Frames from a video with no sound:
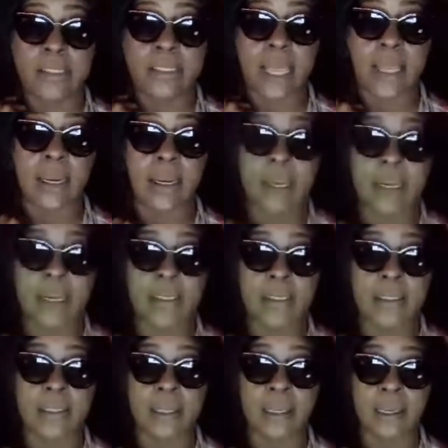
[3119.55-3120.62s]
You a pimp
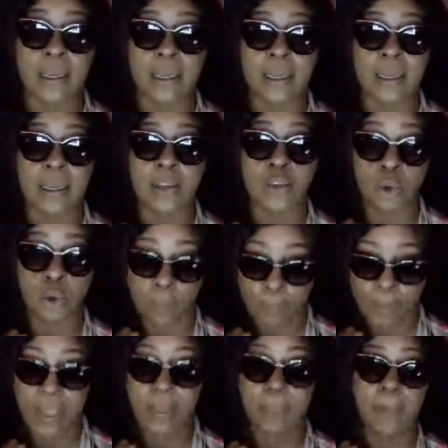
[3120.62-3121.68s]
now, bitch?
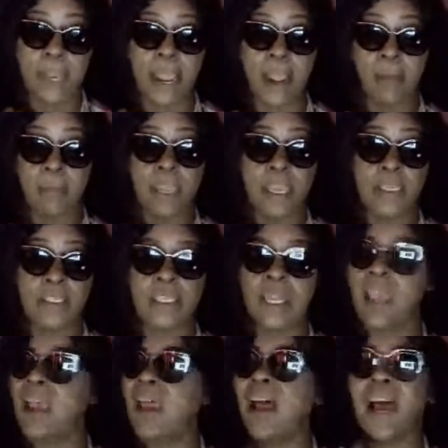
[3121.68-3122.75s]
I'm so sick of you and
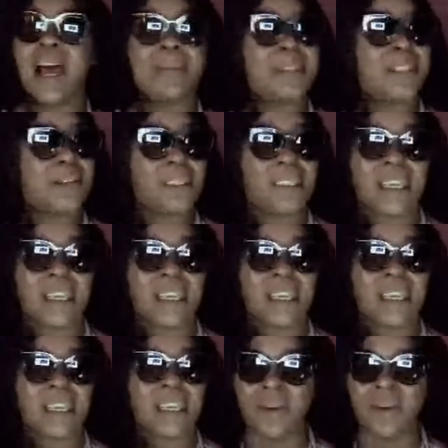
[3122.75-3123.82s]
Lady Nick on here
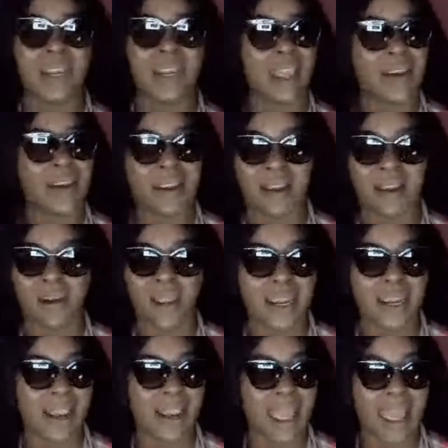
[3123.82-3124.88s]
lying. I'm
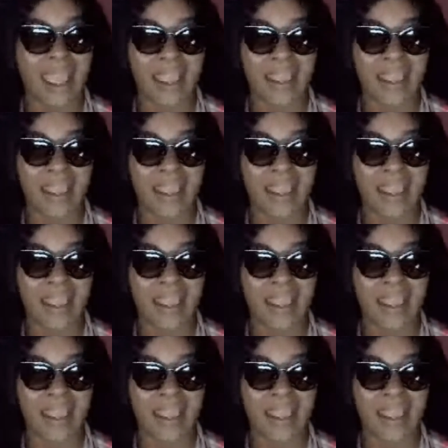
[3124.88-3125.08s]
so sick of